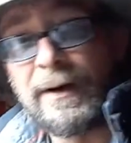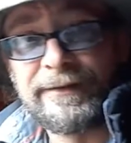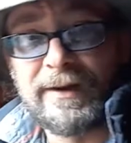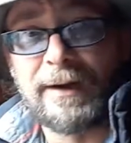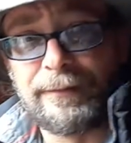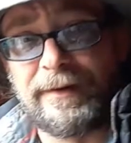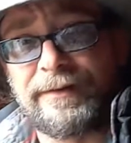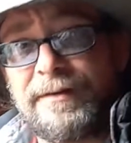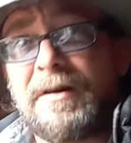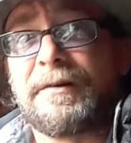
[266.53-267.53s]
had to go to
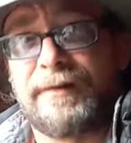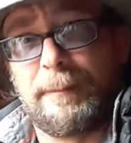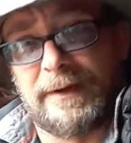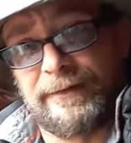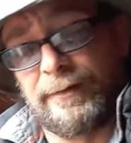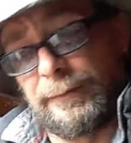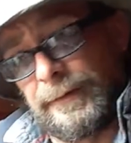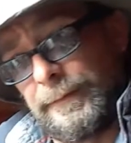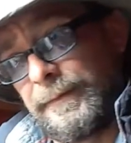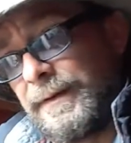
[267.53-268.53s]
this nasty place called
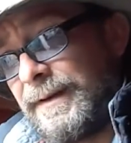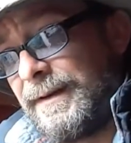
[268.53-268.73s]
Luton.